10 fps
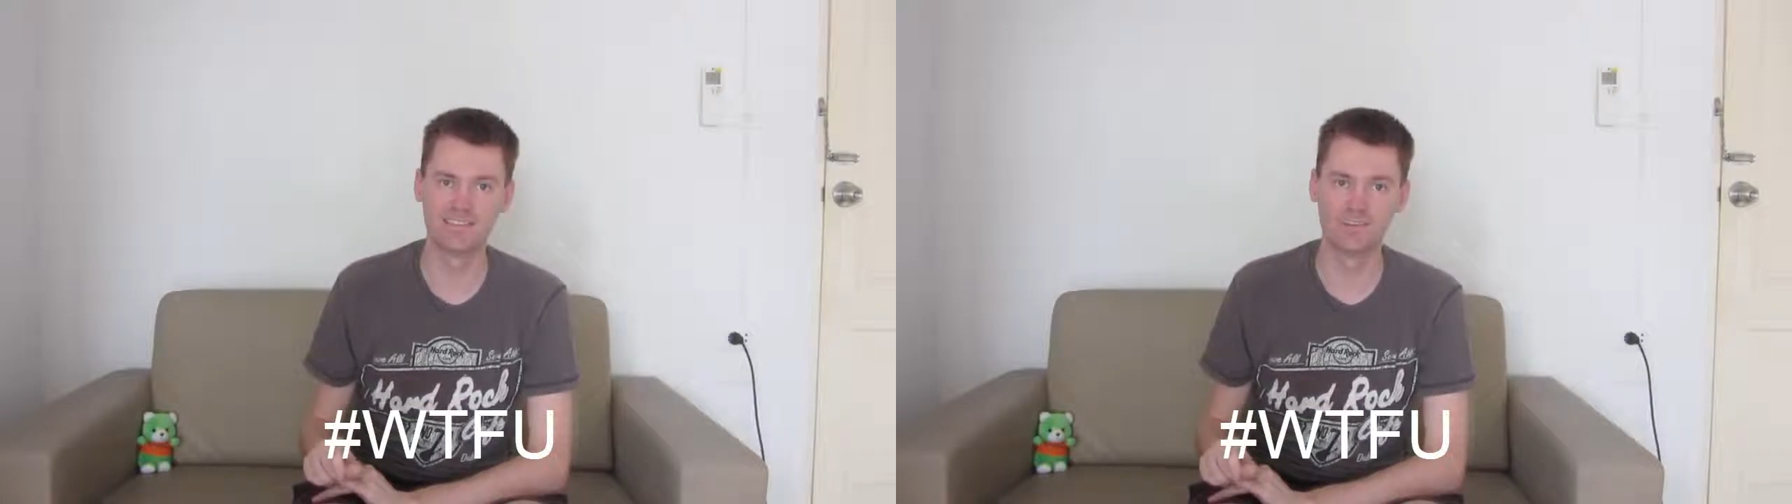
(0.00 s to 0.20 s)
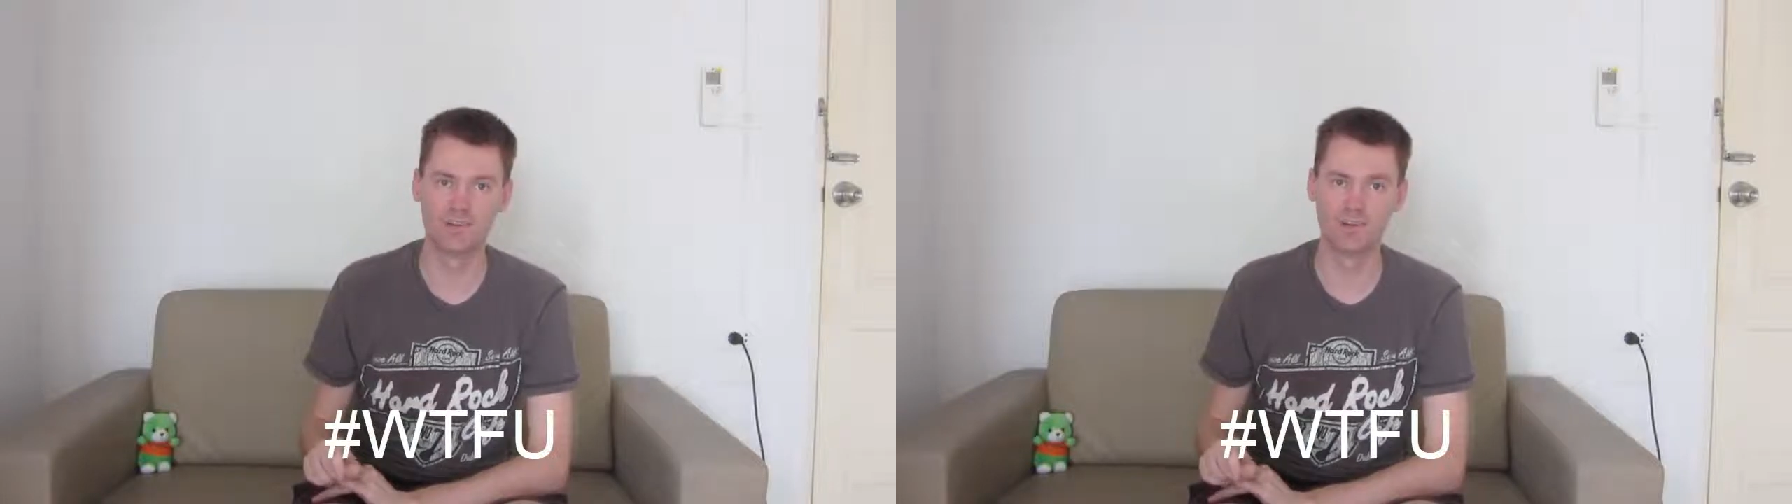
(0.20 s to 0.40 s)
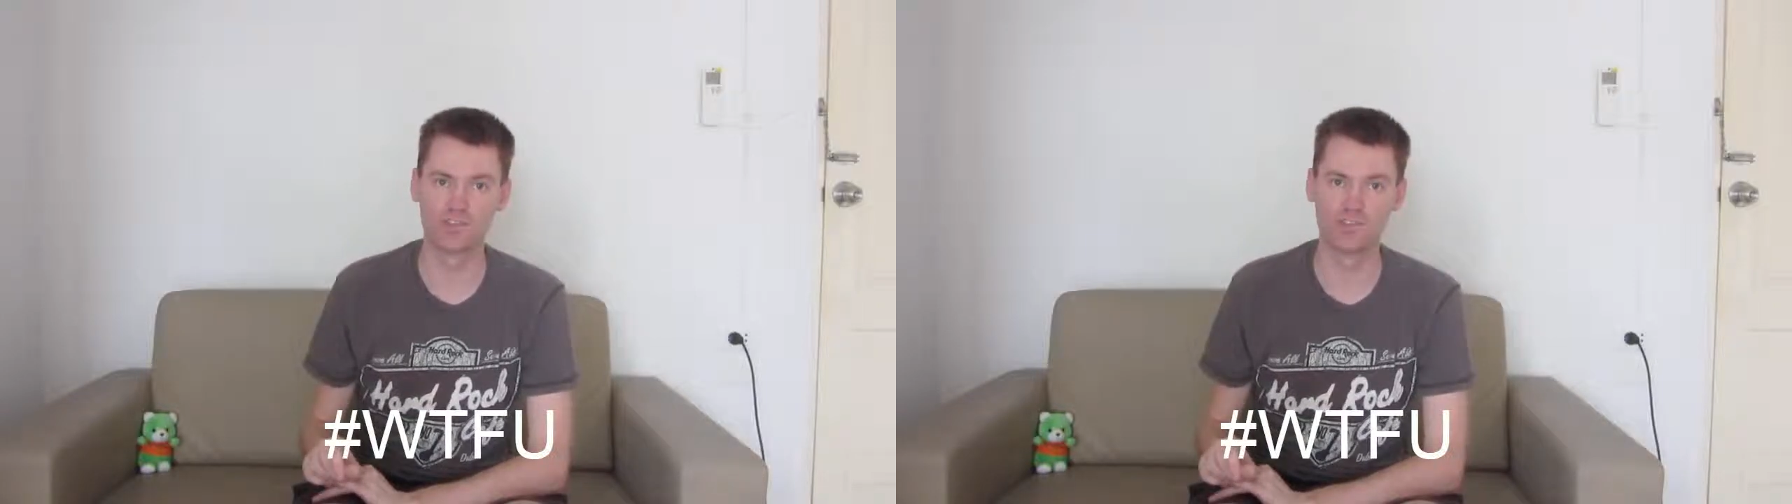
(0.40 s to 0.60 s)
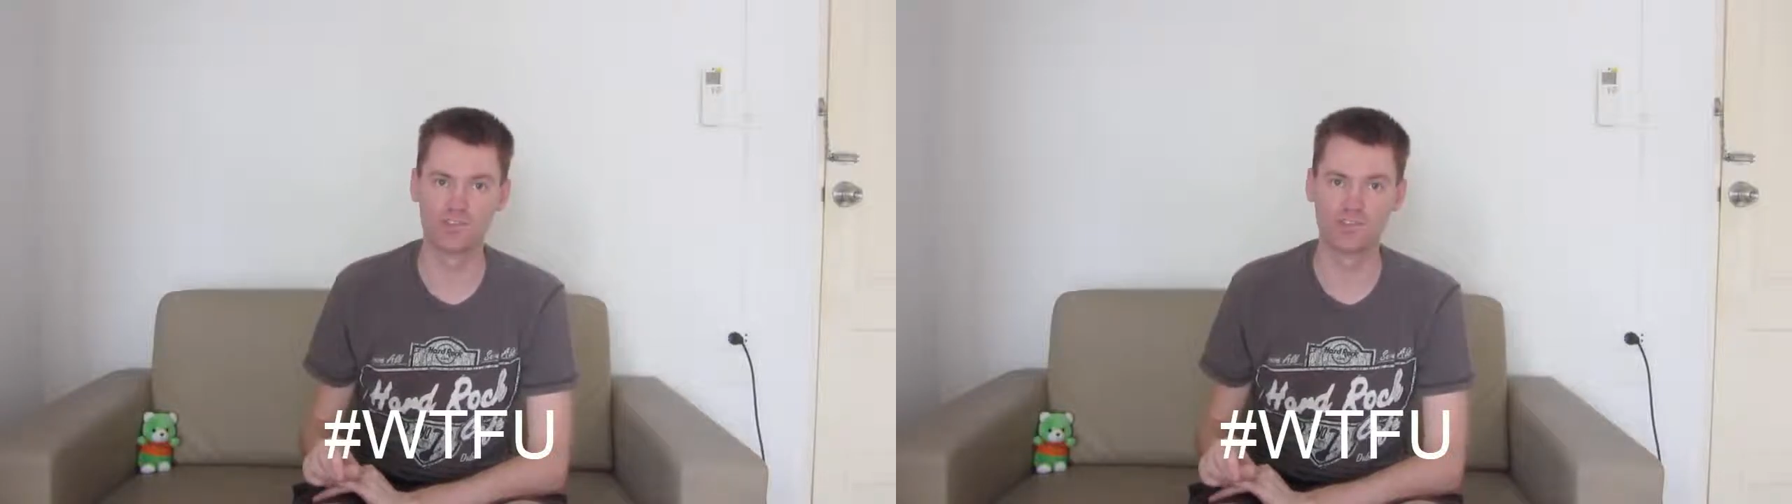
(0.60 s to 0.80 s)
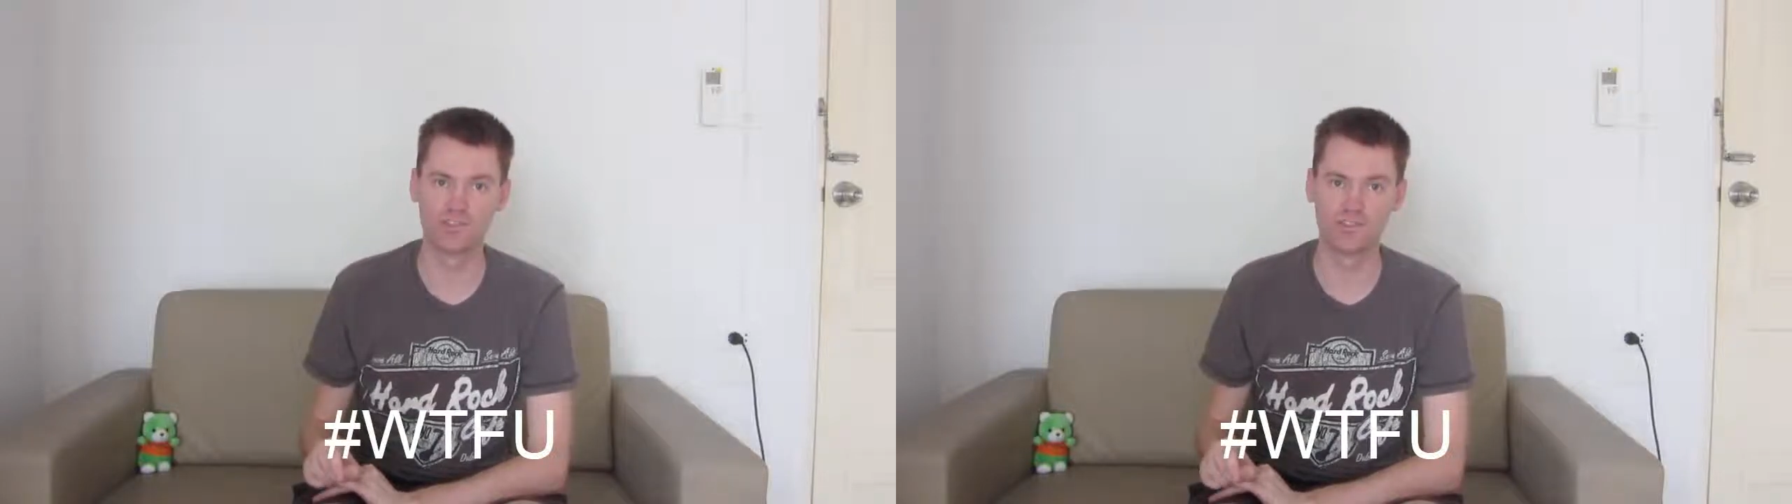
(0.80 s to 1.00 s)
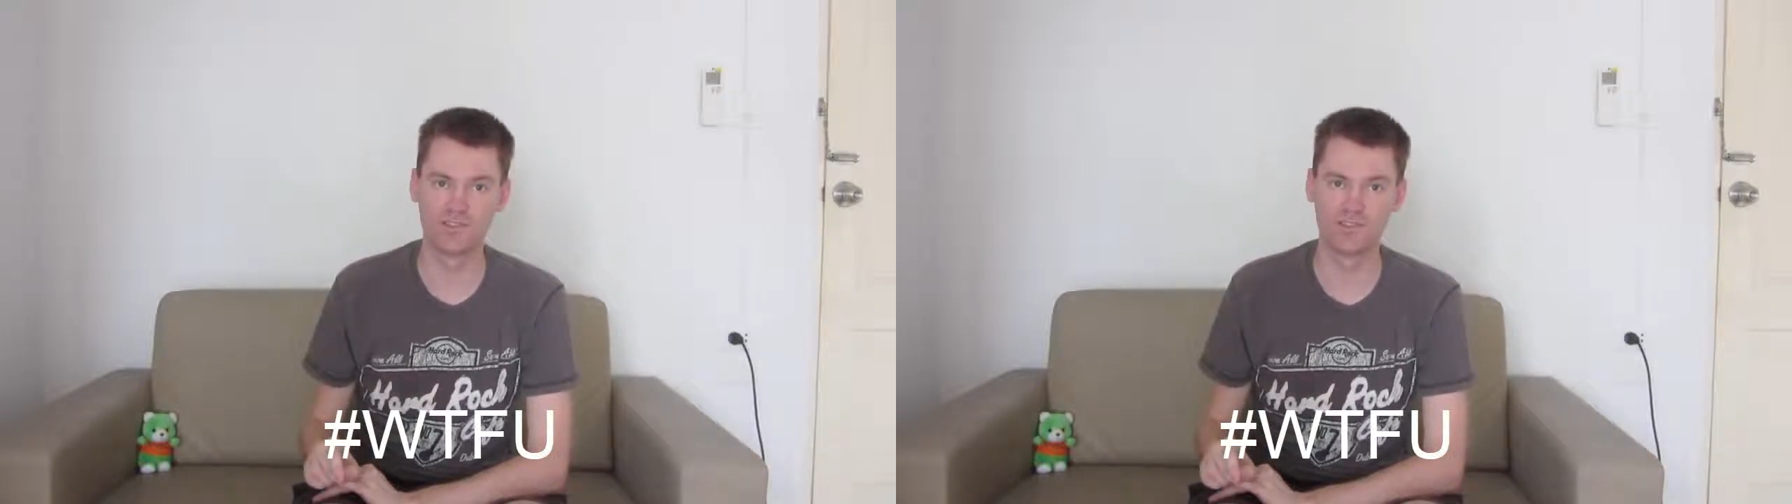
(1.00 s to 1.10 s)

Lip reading: who also